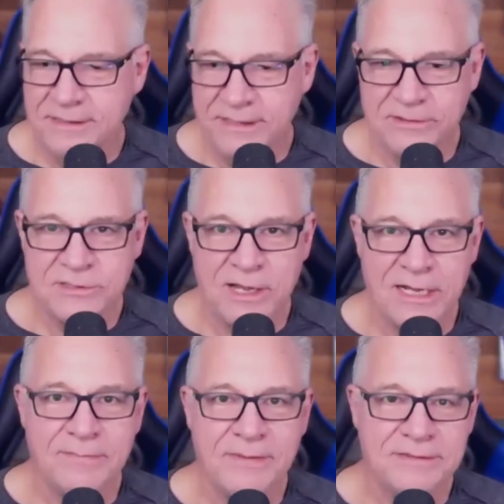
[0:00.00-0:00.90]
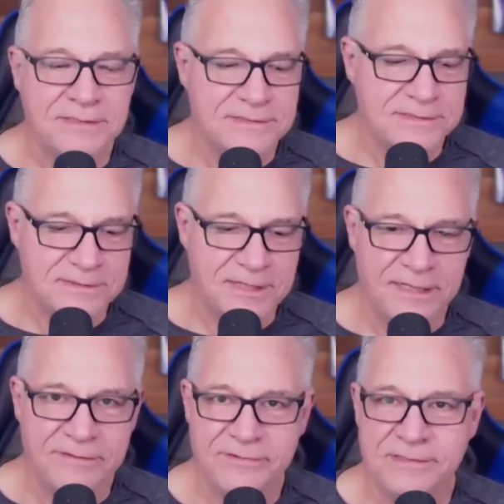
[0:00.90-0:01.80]
you know, talk about this in
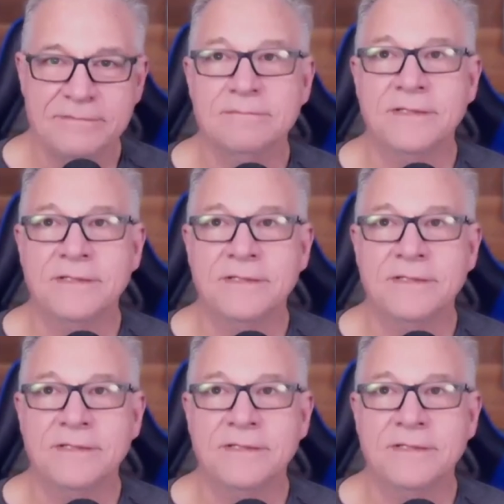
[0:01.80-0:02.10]
kind of a,